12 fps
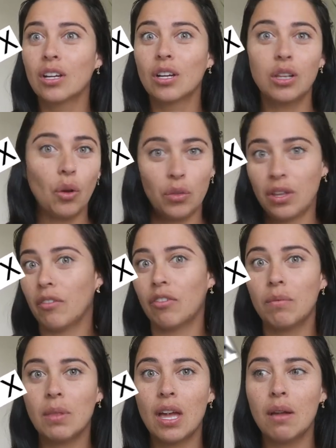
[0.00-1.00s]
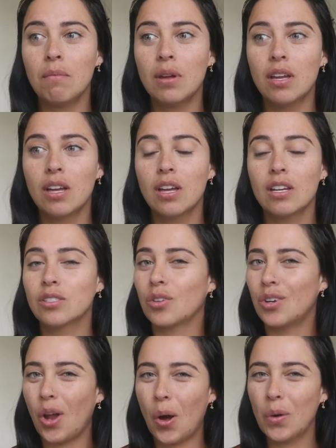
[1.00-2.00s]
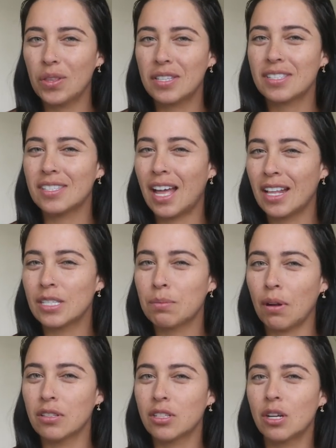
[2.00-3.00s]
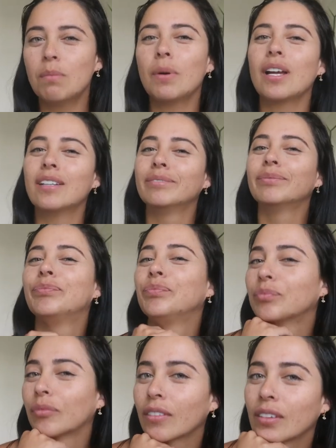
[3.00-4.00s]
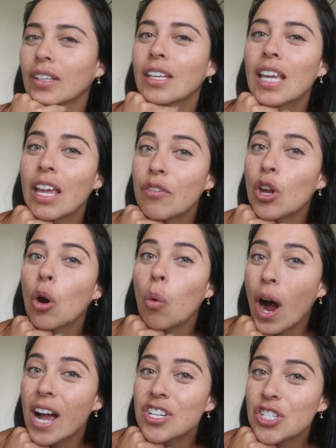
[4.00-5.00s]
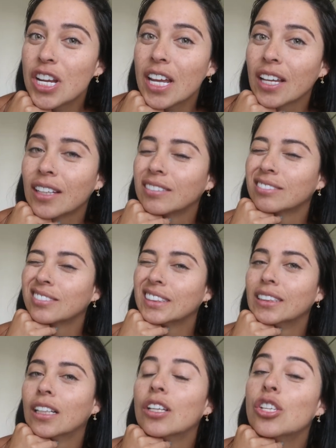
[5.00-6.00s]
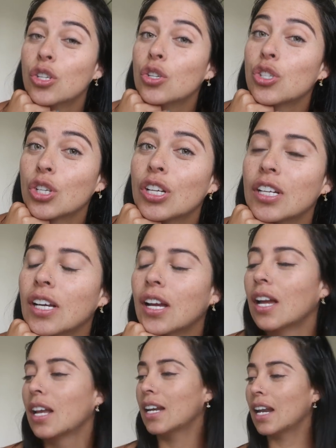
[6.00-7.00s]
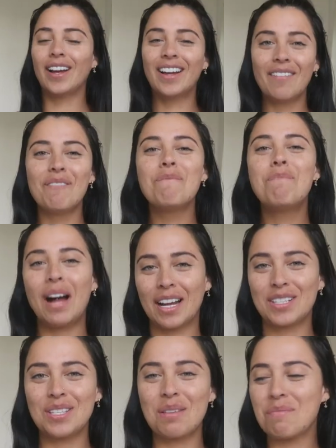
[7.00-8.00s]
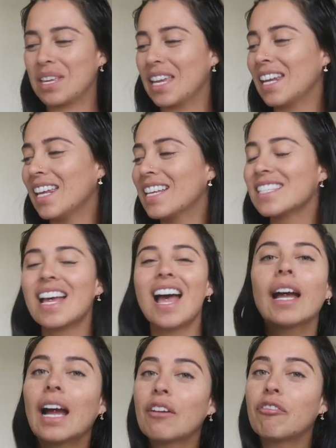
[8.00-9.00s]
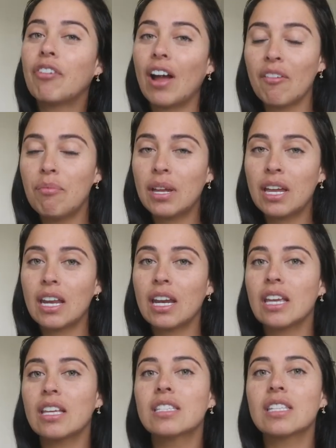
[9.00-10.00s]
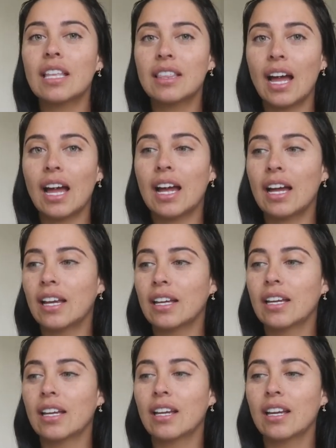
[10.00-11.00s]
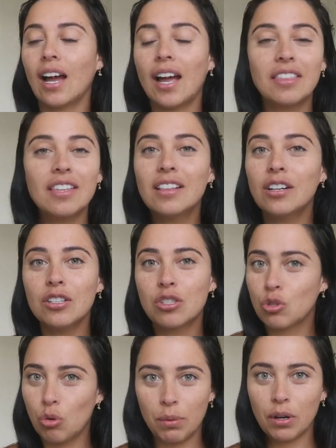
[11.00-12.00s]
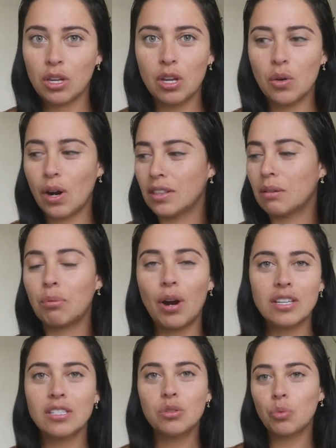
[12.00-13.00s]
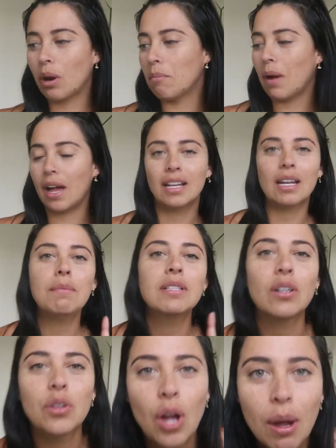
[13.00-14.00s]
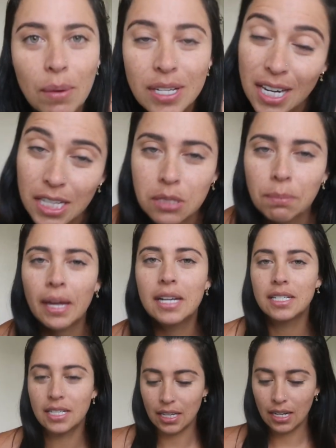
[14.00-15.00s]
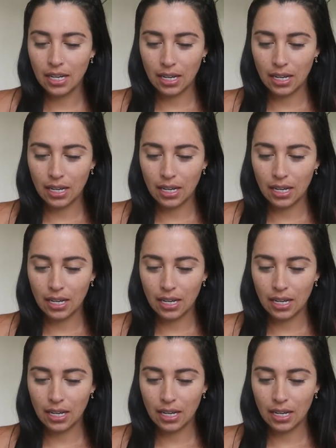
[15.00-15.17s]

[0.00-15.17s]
clothing from them, so no, this is not sponsored, but if you're watching, you should. Back to the bikinis. I got 5 bikinis that I think they're super cute, and the prices weren't bad. Let me tell you how much I spent.